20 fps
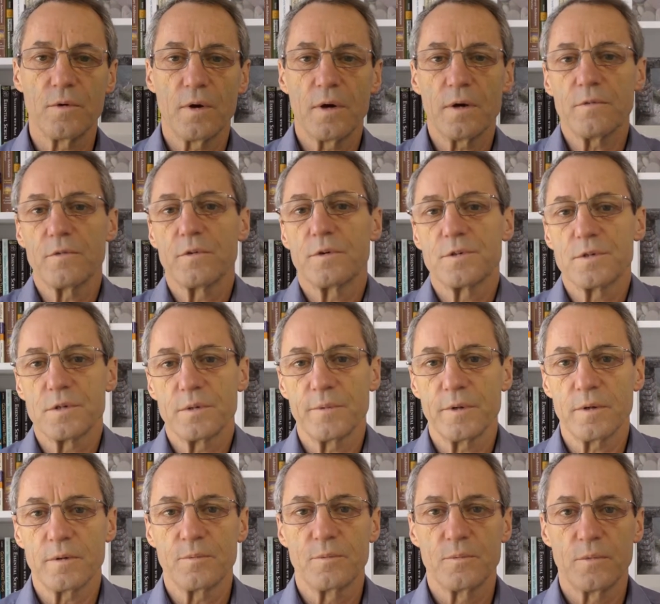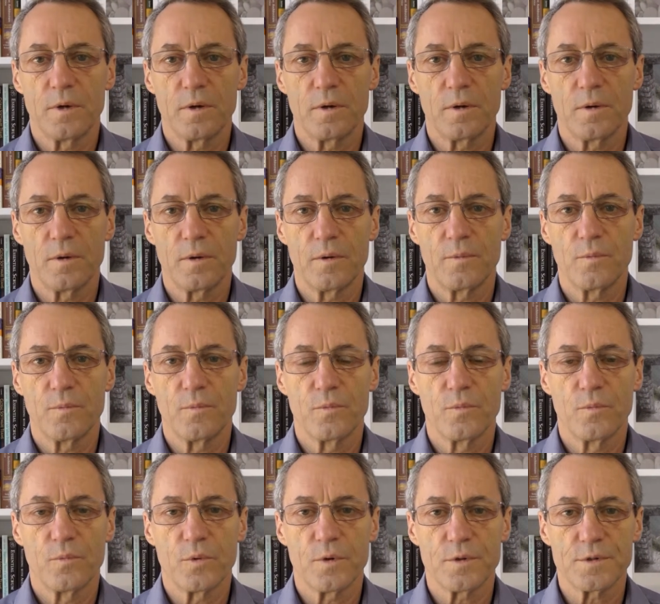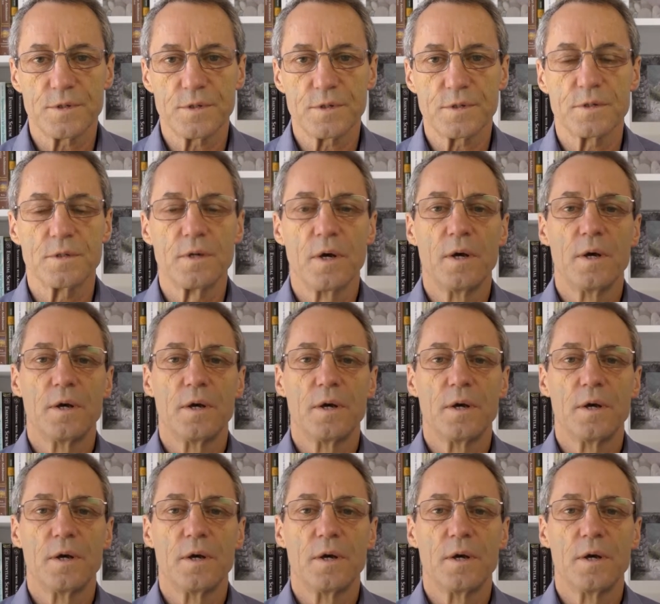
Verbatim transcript: You have very similar uh, processes.